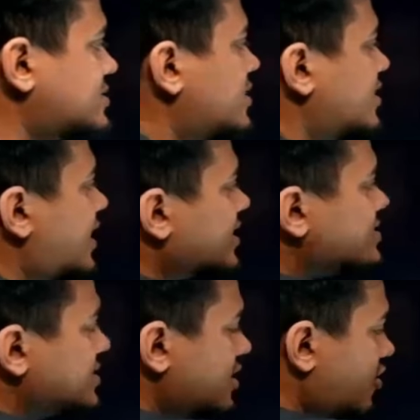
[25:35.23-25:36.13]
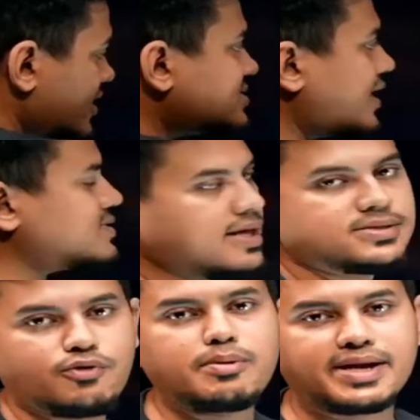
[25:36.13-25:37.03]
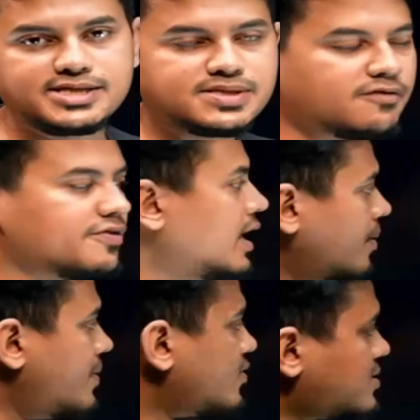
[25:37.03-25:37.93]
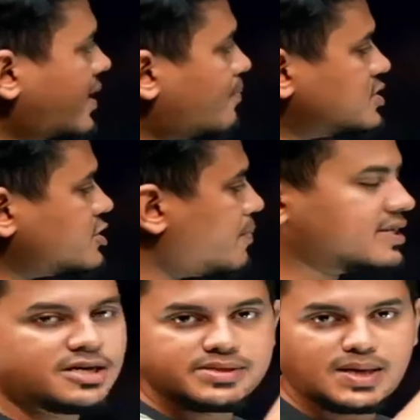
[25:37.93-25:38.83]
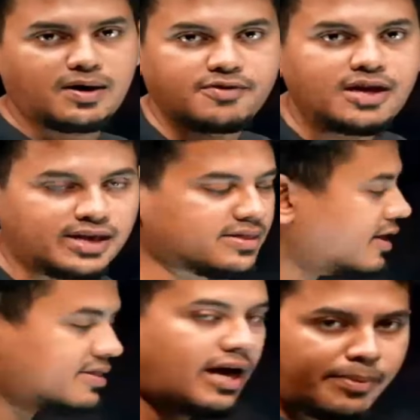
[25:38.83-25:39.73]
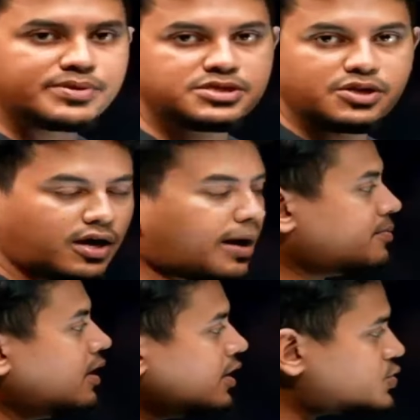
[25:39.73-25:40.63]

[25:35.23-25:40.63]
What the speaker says: Yes, in that case, or in this case, the answer will be magnesium sulfate, because the position of magnesium is above, in the upper